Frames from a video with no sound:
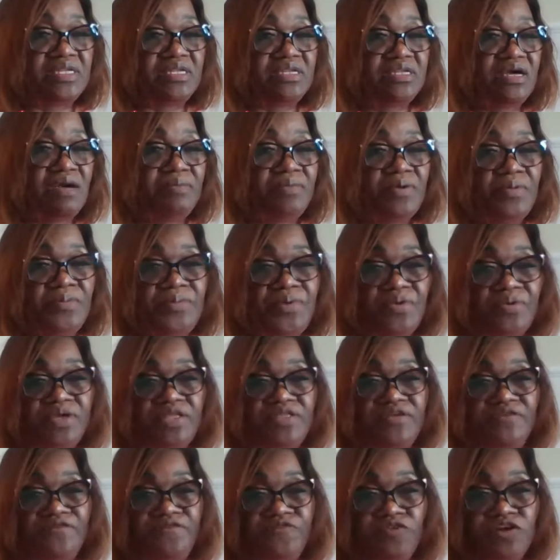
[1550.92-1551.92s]
along, but we're
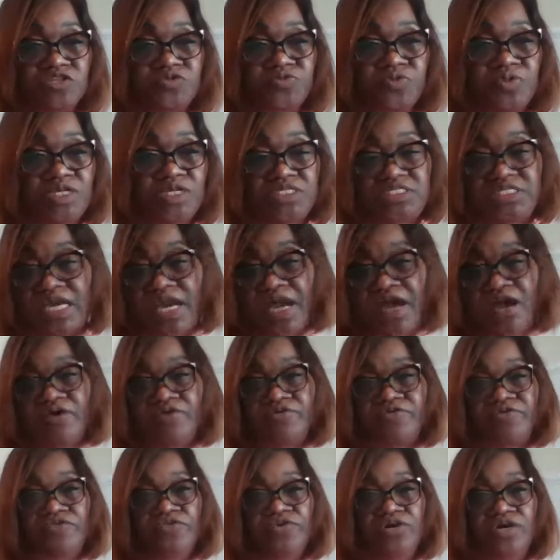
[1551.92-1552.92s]
going to get divorced when the
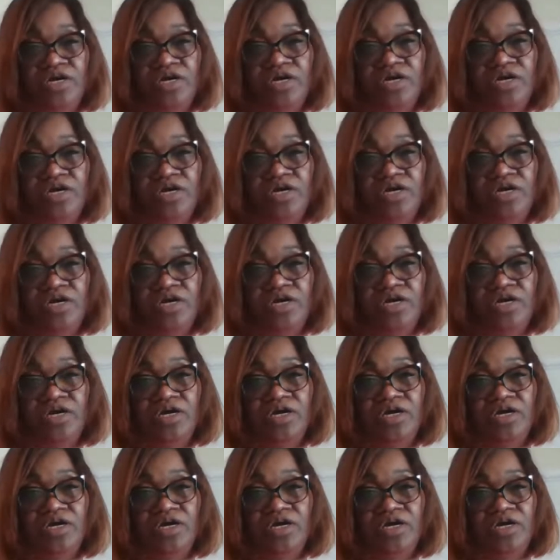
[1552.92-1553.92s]
child grow up
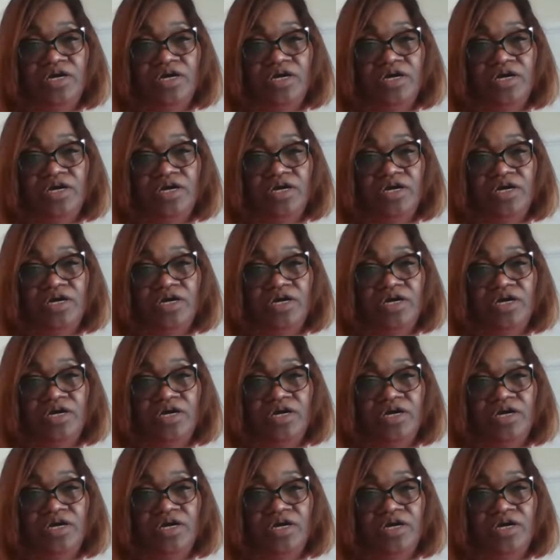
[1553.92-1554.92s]
and become
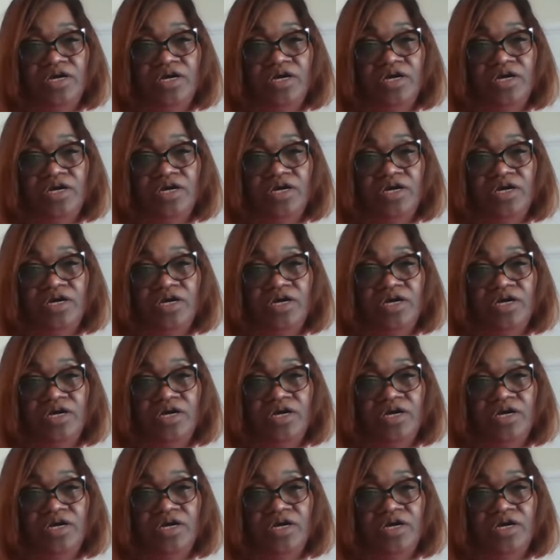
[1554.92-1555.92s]
18, no, you might
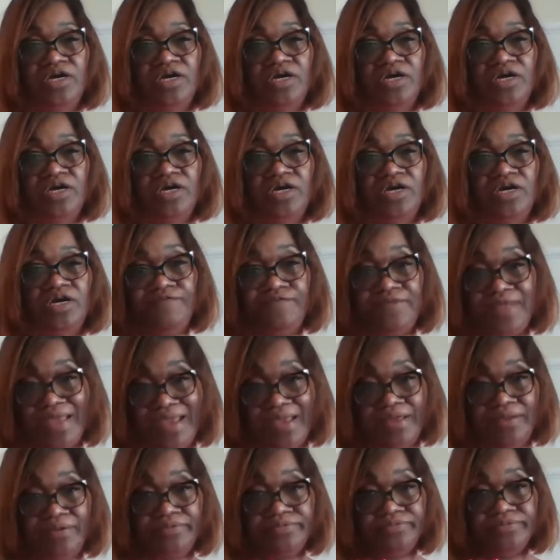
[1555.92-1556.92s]
as well go ahead and leave
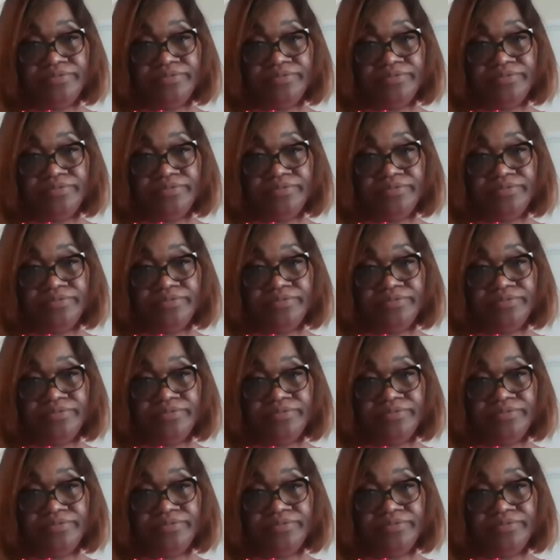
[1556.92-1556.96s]
now.